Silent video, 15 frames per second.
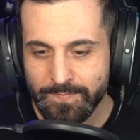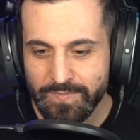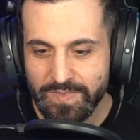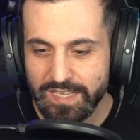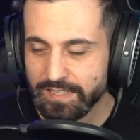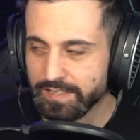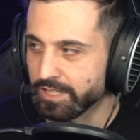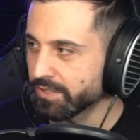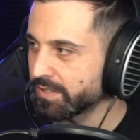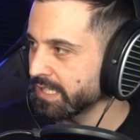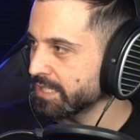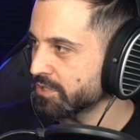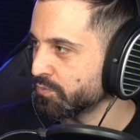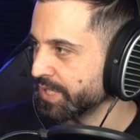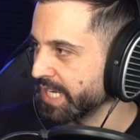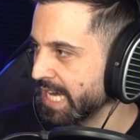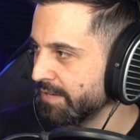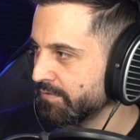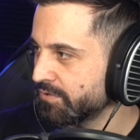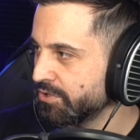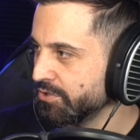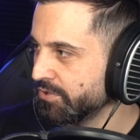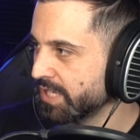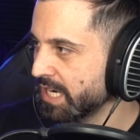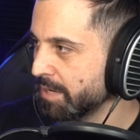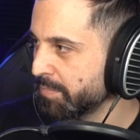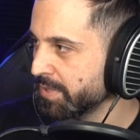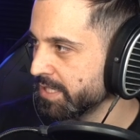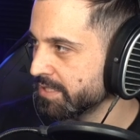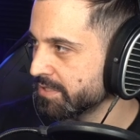The good thing is we have two
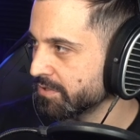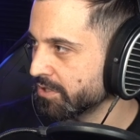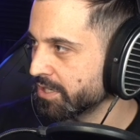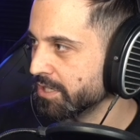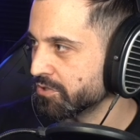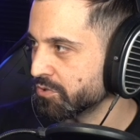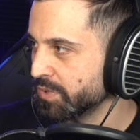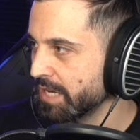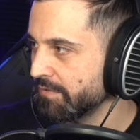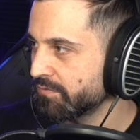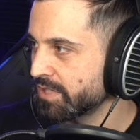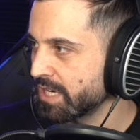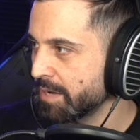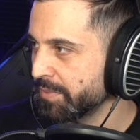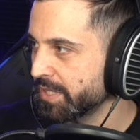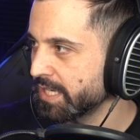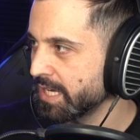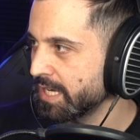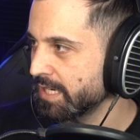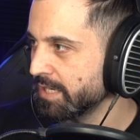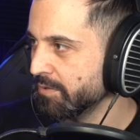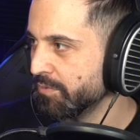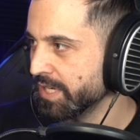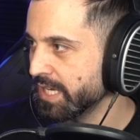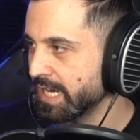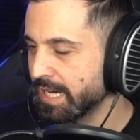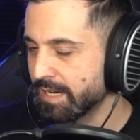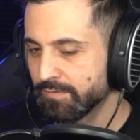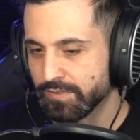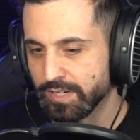copies. Okay, no, so we have Copycat and we
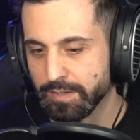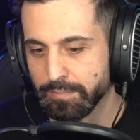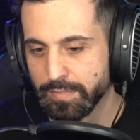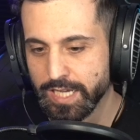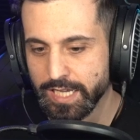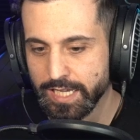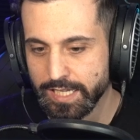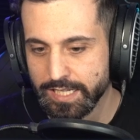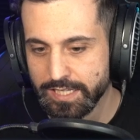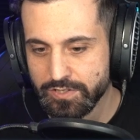have May.